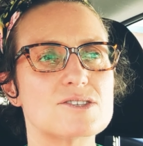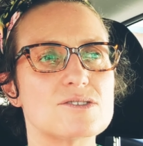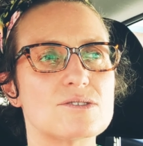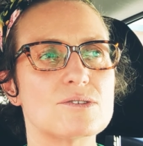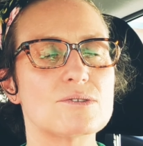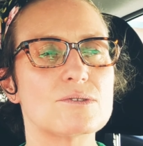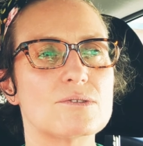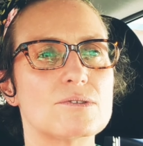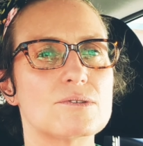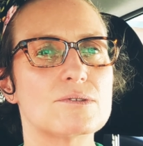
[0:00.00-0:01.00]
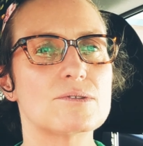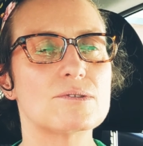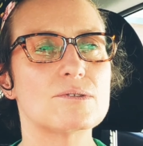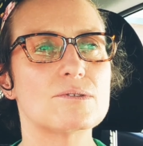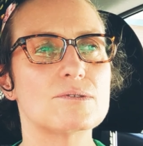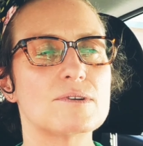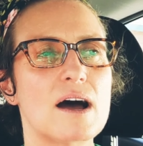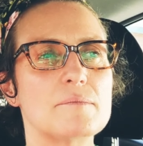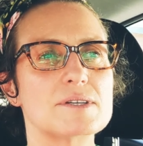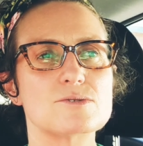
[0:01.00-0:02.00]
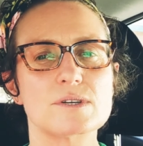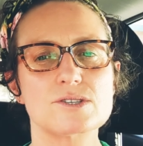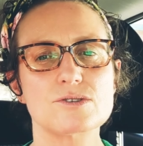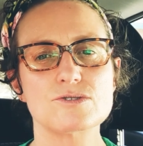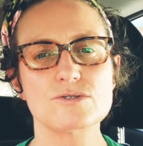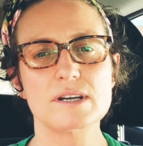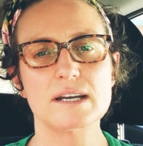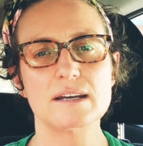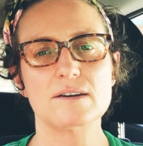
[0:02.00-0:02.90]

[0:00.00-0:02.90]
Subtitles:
to not be doing surgery,